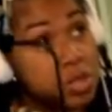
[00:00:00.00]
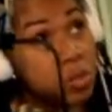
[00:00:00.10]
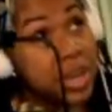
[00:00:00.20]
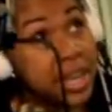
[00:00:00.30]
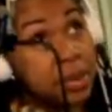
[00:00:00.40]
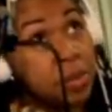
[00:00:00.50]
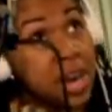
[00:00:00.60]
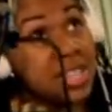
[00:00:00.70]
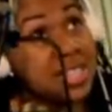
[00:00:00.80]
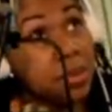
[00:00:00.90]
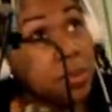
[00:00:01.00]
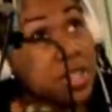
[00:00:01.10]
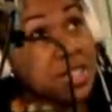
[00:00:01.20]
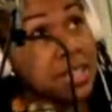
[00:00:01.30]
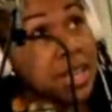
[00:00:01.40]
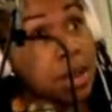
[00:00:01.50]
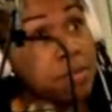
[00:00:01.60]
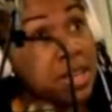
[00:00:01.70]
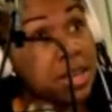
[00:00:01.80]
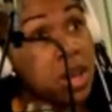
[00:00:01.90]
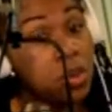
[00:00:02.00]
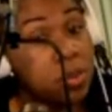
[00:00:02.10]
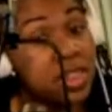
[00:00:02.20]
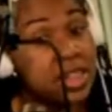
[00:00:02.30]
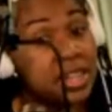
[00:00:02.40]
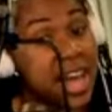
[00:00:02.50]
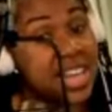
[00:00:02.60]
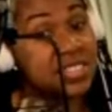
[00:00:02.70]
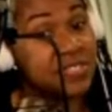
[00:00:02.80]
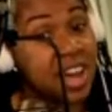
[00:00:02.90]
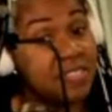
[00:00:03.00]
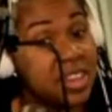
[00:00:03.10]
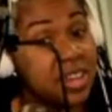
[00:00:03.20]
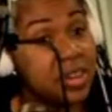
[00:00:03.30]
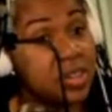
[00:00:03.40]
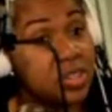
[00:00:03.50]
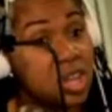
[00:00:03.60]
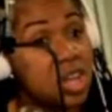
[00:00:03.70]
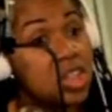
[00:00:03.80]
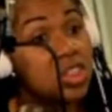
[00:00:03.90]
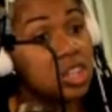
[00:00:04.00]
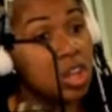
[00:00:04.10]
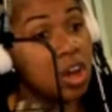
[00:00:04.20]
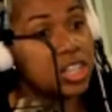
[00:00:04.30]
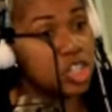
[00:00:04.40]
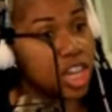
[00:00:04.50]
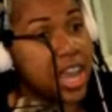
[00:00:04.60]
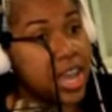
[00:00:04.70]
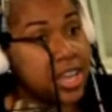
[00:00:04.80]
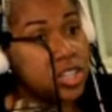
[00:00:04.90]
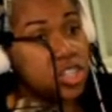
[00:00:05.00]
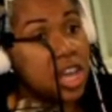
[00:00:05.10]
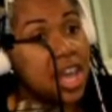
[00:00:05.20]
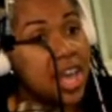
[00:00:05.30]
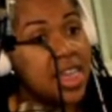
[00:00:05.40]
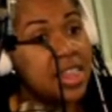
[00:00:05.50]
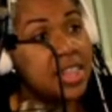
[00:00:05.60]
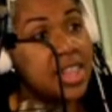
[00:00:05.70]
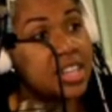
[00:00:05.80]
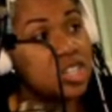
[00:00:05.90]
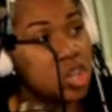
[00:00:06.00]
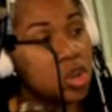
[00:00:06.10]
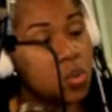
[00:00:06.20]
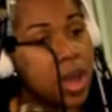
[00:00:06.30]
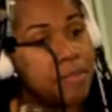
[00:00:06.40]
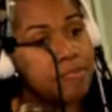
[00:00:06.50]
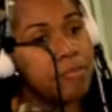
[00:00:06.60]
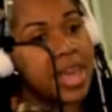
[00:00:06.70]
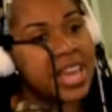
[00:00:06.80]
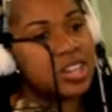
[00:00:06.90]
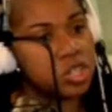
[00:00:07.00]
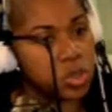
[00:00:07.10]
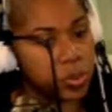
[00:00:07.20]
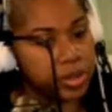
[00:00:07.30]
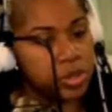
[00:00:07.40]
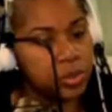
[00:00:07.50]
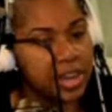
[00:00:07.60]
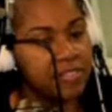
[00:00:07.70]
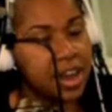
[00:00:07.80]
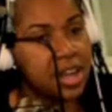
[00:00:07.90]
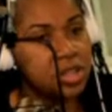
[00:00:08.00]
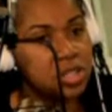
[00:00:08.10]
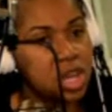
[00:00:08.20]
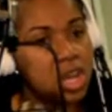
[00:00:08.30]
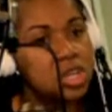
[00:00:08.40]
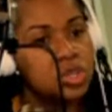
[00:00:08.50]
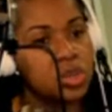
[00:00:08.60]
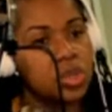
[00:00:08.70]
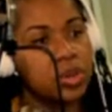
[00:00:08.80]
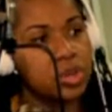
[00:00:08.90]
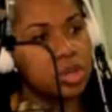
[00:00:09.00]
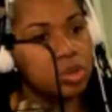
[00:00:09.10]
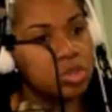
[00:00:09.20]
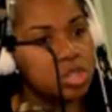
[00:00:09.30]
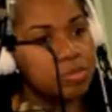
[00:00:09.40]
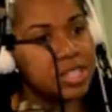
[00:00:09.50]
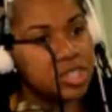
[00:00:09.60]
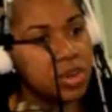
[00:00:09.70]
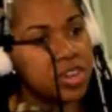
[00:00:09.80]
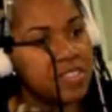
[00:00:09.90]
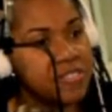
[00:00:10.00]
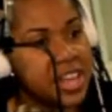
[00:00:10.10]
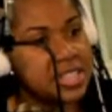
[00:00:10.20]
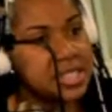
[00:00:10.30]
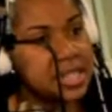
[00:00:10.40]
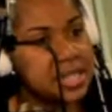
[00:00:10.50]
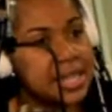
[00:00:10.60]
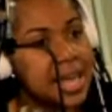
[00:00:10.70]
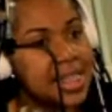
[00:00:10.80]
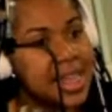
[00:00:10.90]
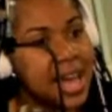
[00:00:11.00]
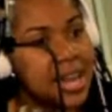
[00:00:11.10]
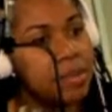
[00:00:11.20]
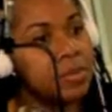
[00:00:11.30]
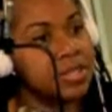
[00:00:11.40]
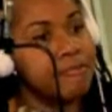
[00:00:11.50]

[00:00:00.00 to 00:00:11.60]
swing, and when I say recently, I mean within the last 5 years, the law changed and they took away mandatory direct files. So there used to be certain offenses that it was